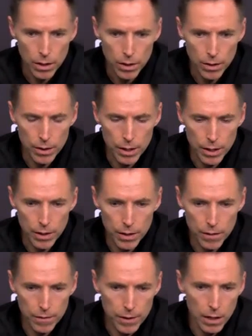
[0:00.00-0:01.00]

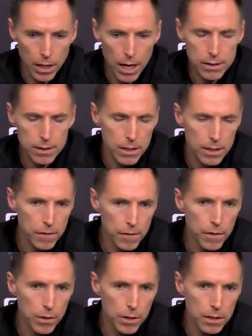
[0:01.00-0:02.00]
they're locked in, they're
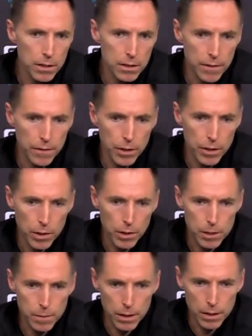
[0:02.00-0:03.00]
focused, and for the
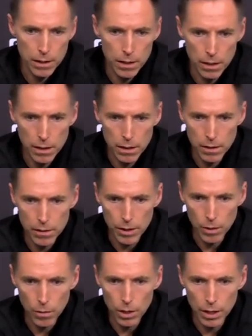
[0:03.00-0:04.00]
most part,
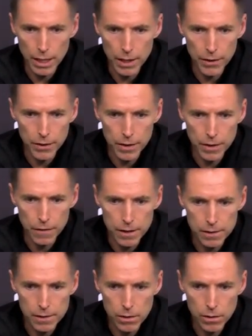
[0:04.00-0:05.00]
they're working at their
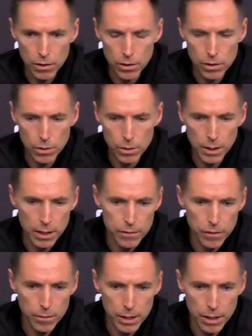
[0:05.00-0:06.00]
defense. So those two things
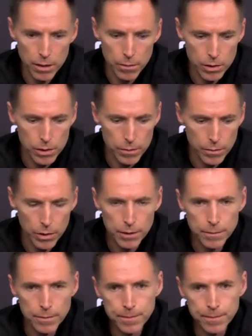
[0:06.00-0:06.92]
for me are the most important.